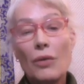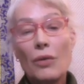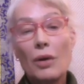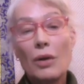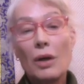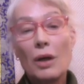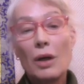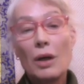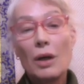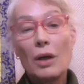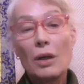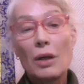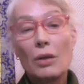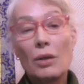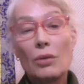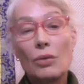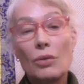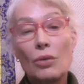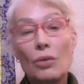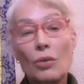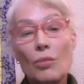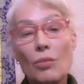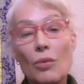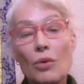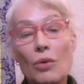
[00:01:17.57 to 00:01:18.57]
the
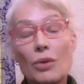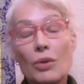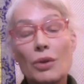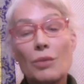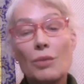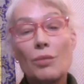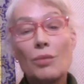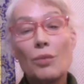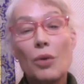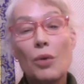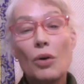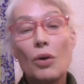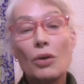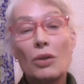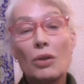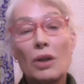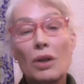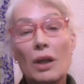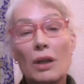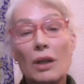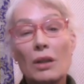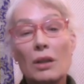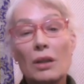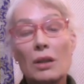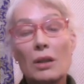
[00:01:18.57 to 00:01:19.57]
two most
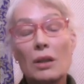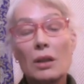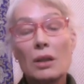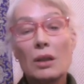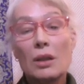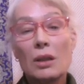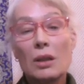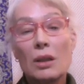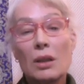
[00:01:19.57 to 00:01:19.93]
important